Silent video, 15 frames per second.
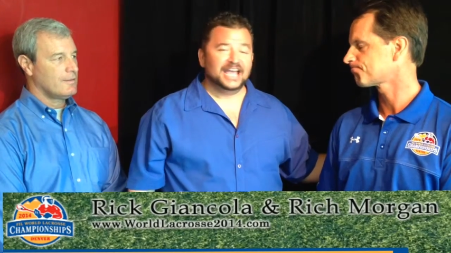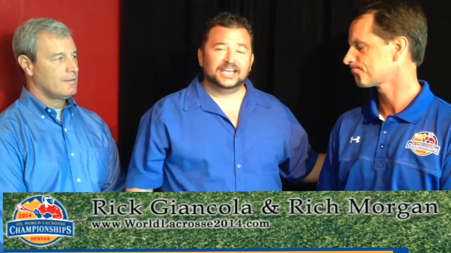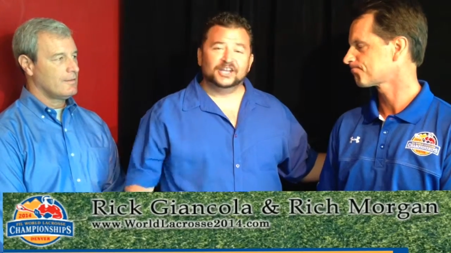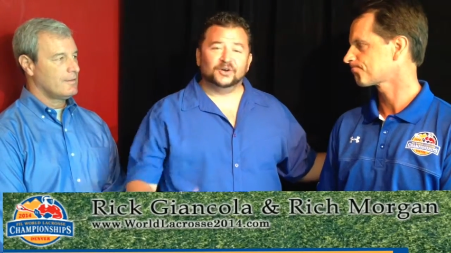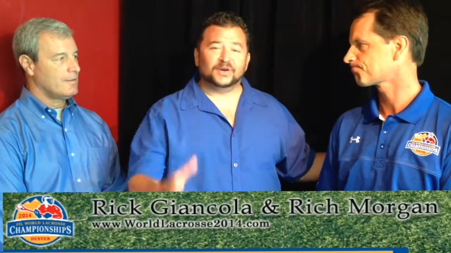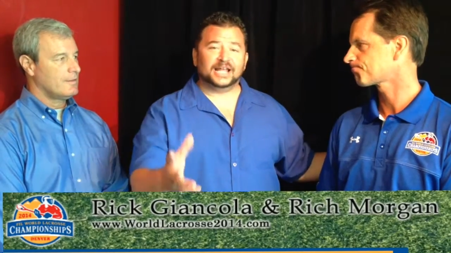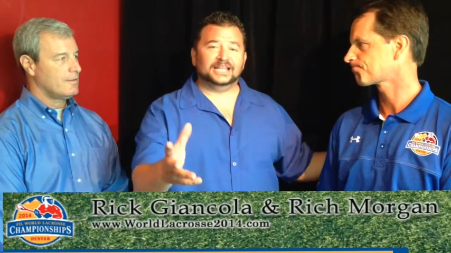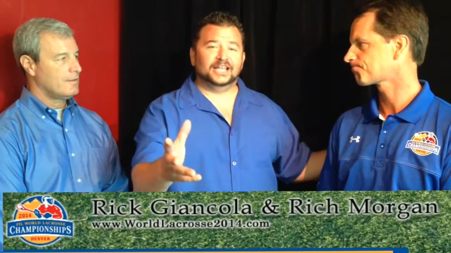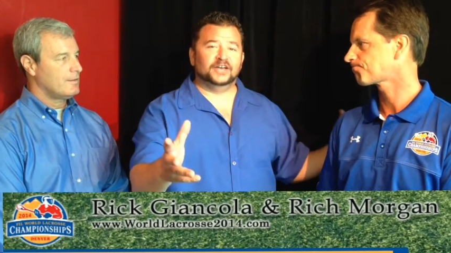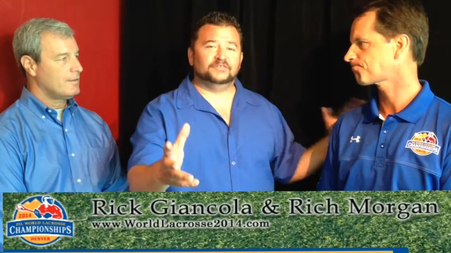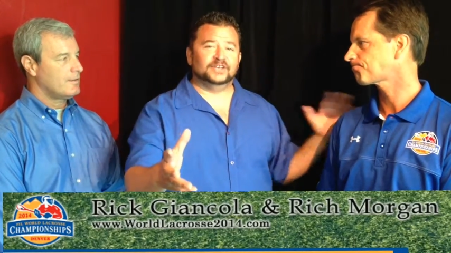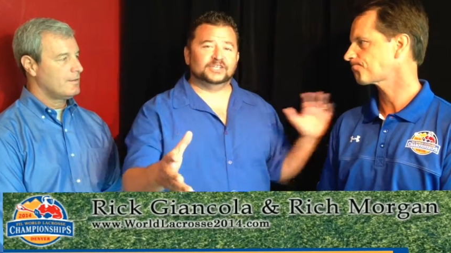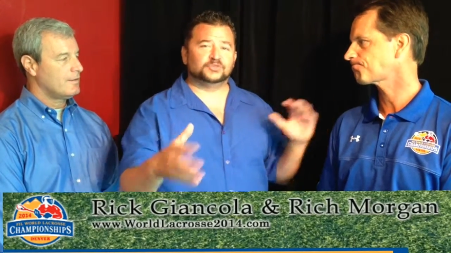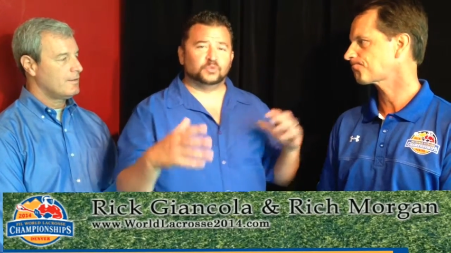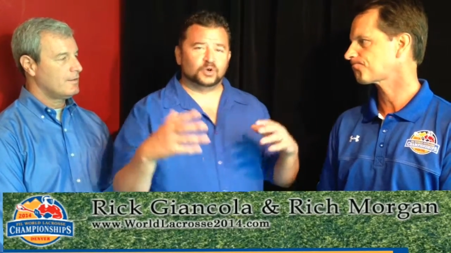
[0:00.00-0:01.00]
Speaker 1: you know what I
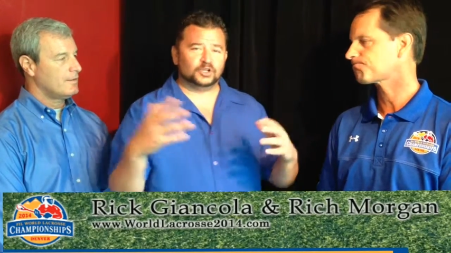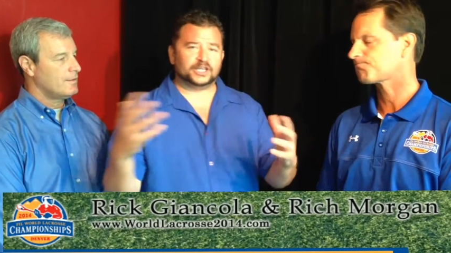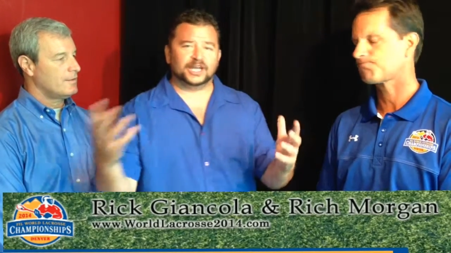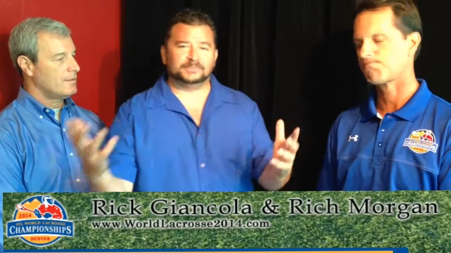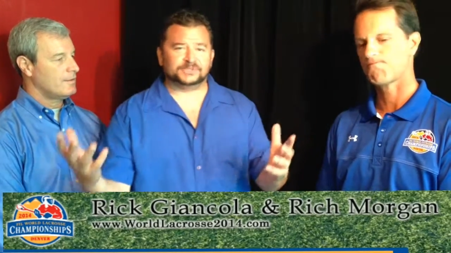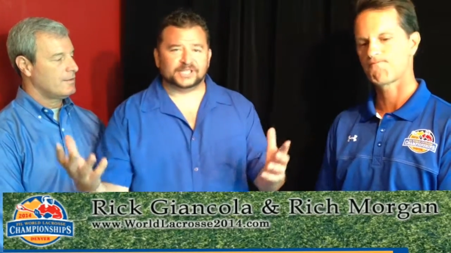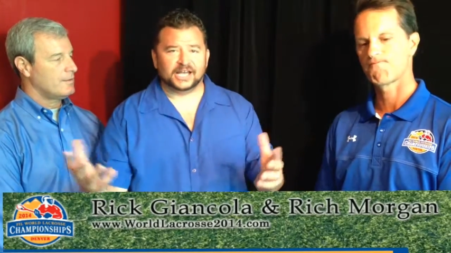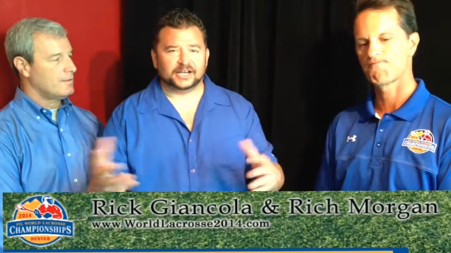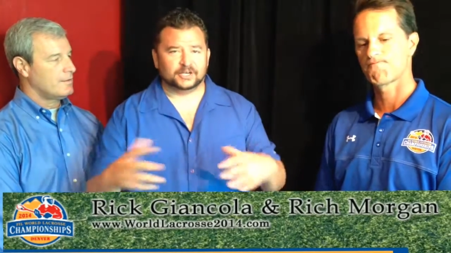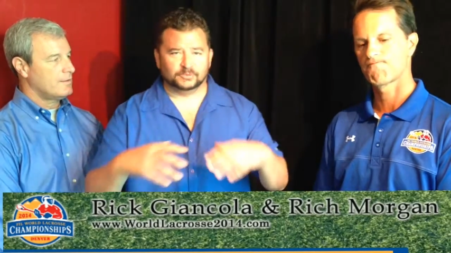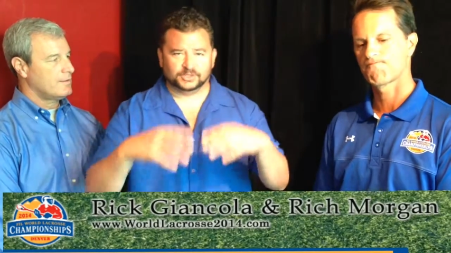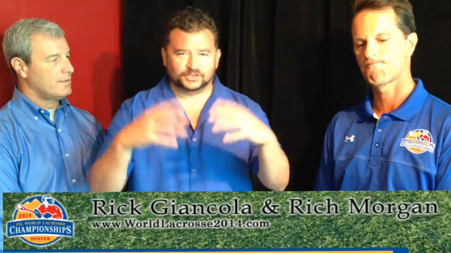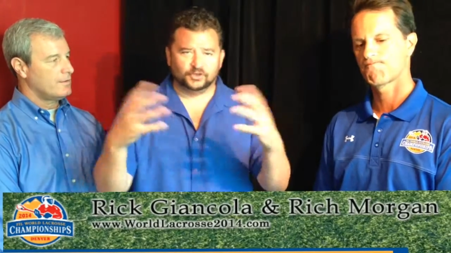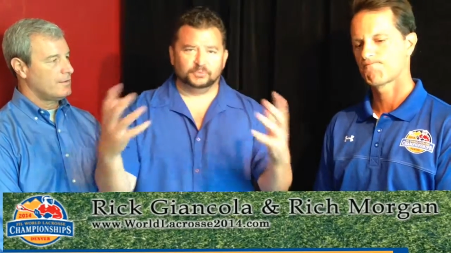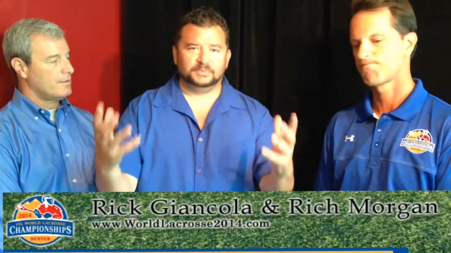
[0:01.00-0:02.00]
love is World Cup soccer
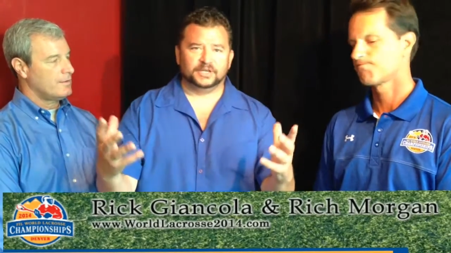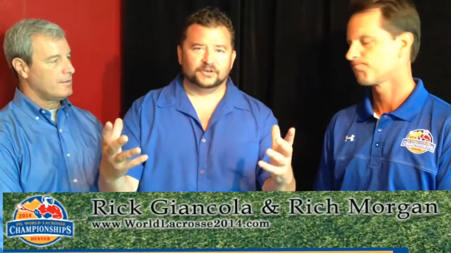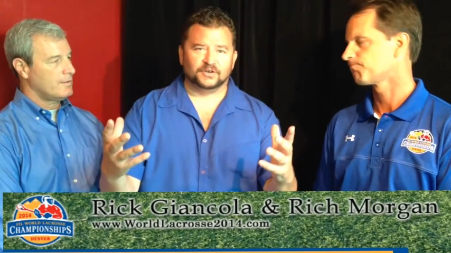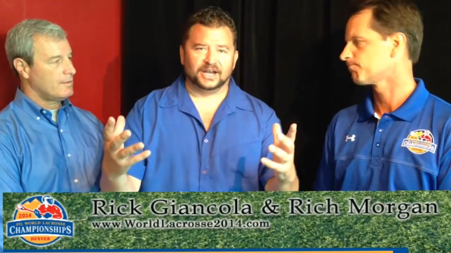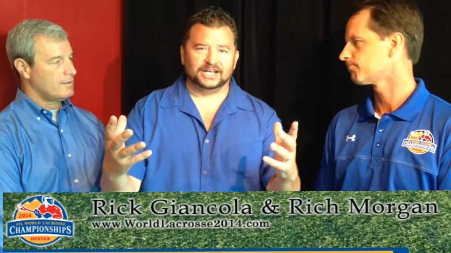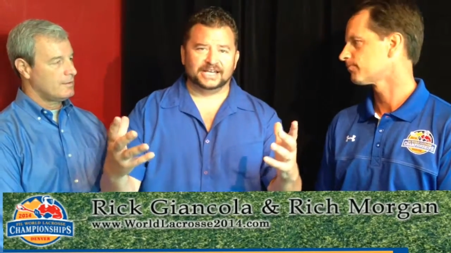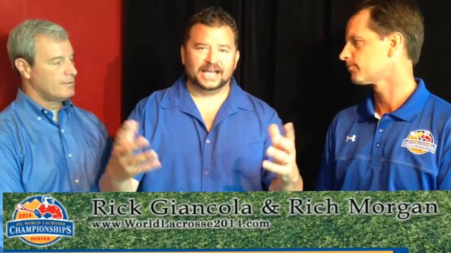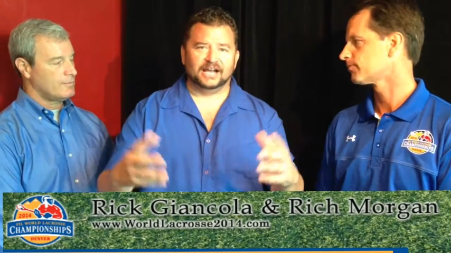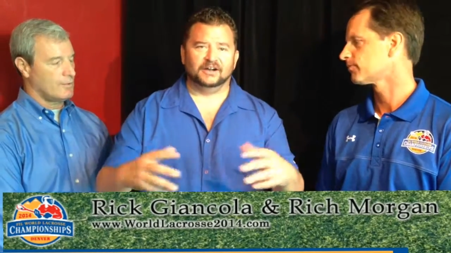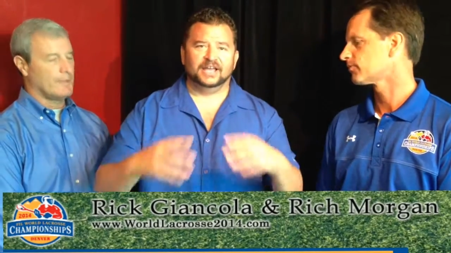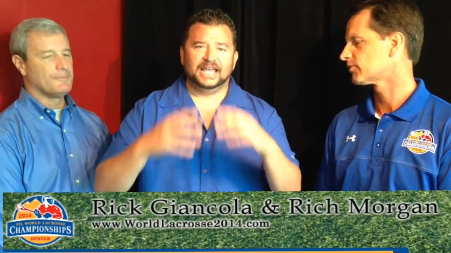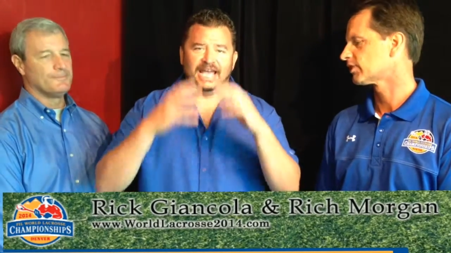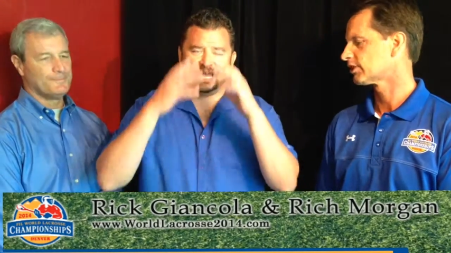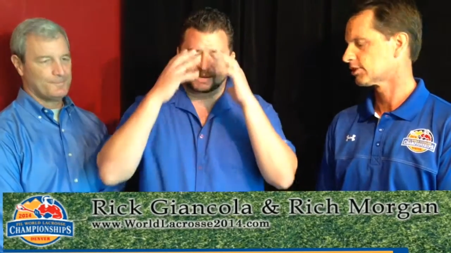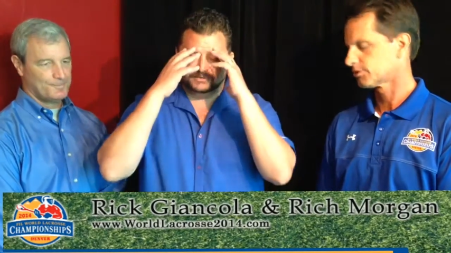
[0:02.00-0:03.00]
was so big right now,
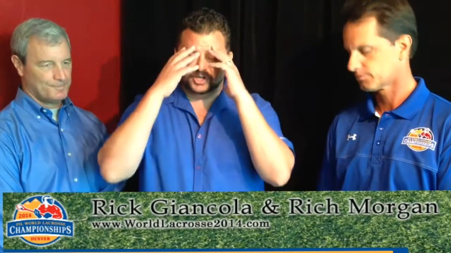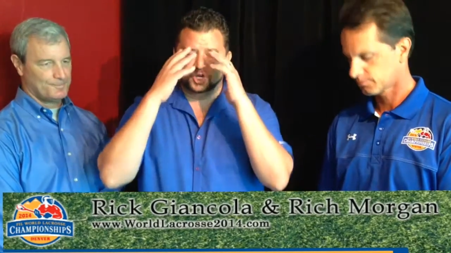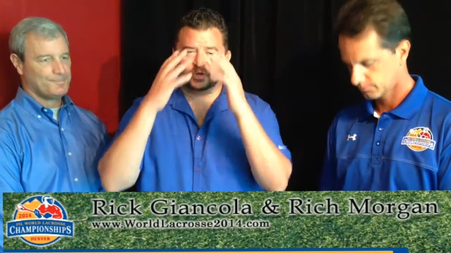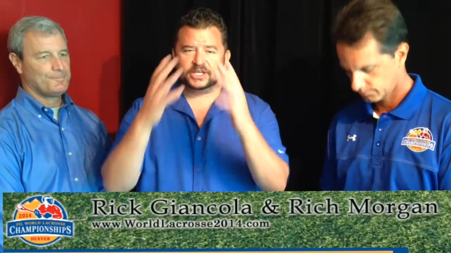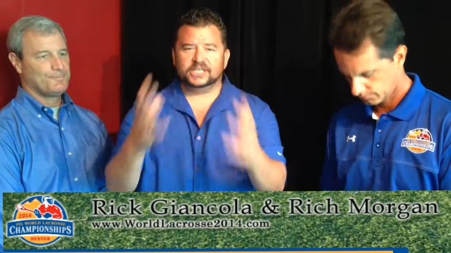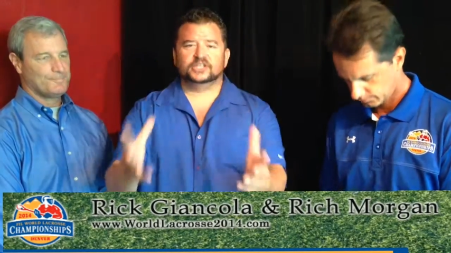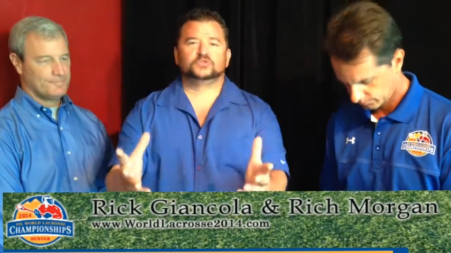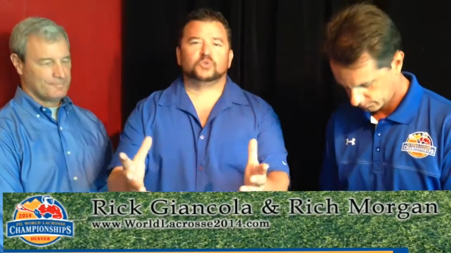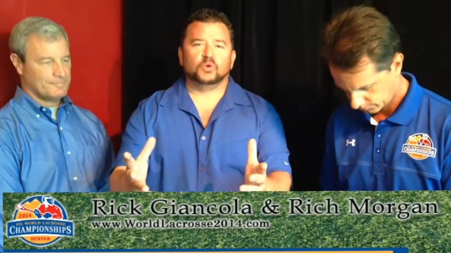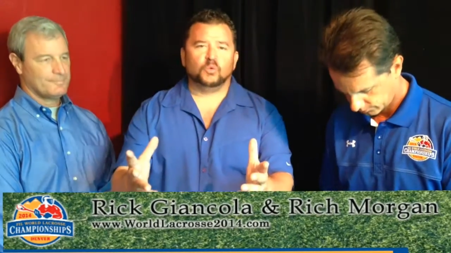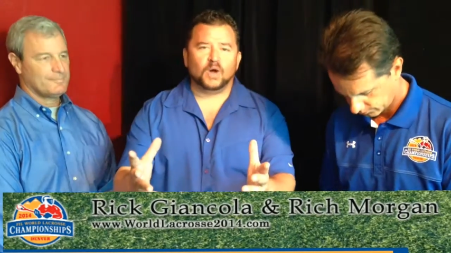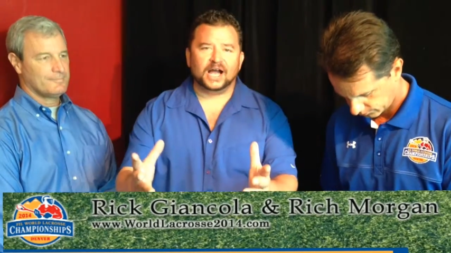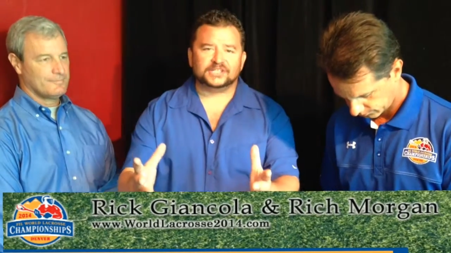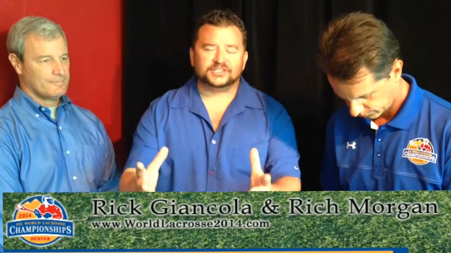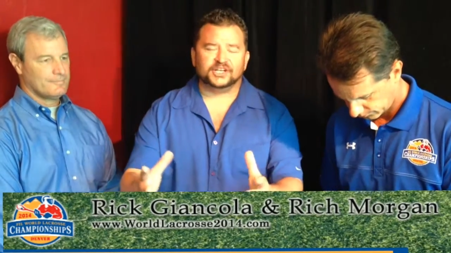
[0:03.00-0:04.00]
and I know kids were
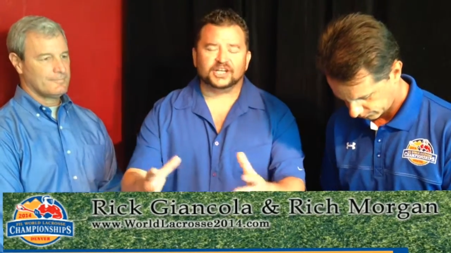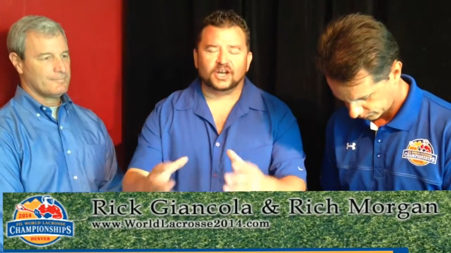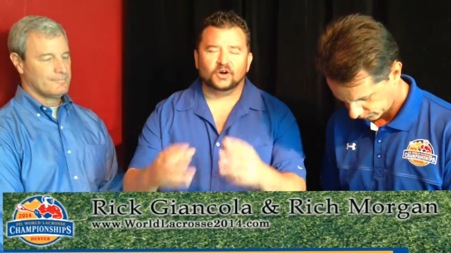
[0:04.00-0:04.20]
watching it